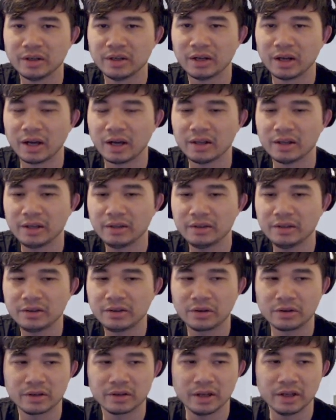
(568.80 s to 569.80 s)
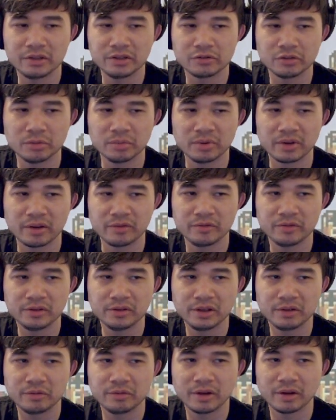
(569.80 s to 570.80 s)
I like the Gargantua, but I feel
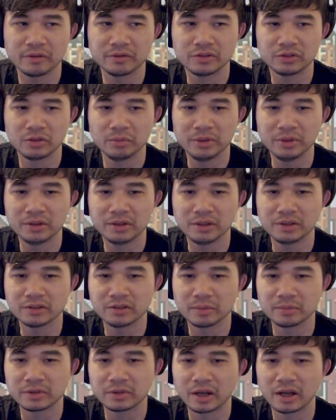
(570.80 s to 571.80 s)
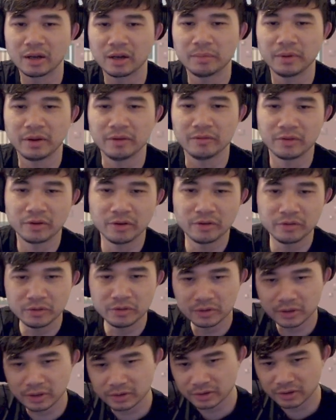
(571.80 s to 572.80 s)
like we have so many things up top and very few
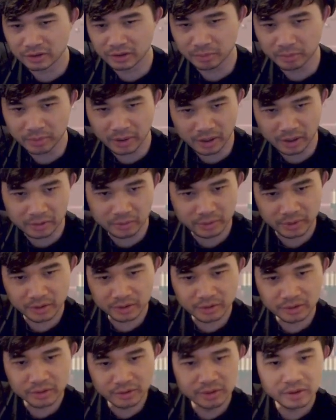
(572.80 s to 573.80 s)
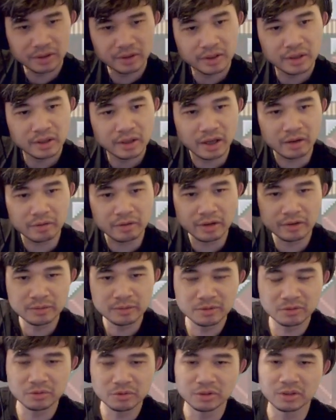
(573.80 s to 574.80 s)
things at the bottom end. And we have to
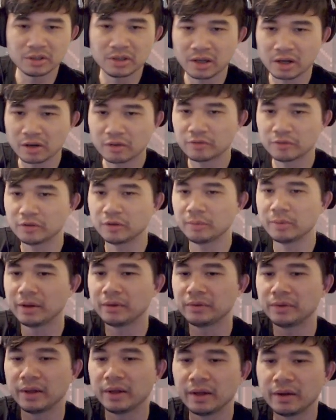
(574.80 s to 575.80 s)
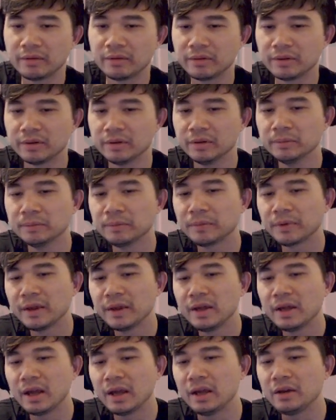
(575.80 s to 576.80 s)
be really careful about that, right?
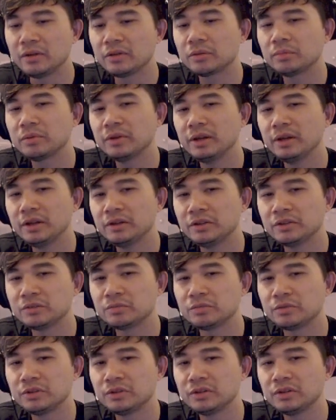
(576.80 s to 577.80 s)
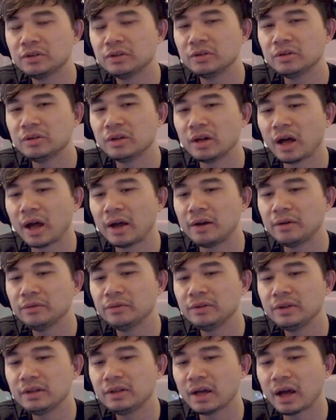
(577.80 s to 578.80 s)
Aetherblade Agent's pretty good. I don't
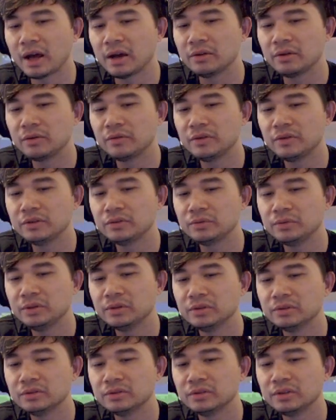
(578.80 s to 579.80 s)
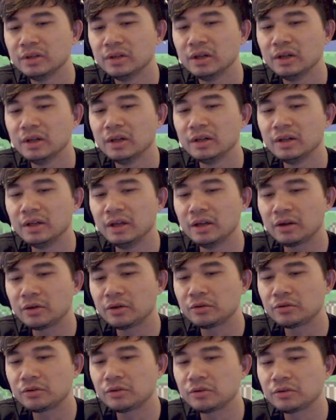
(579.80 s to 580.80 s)
think either of these wheels. Ichor
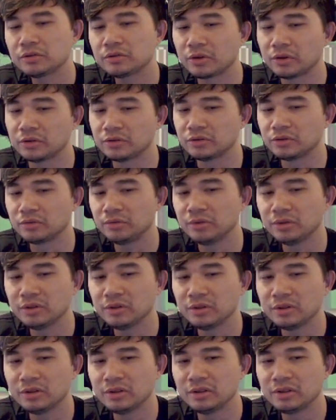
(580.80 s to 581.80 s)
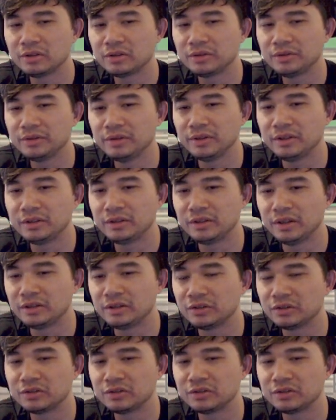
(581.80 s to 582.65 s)
Drinker's also really good. It just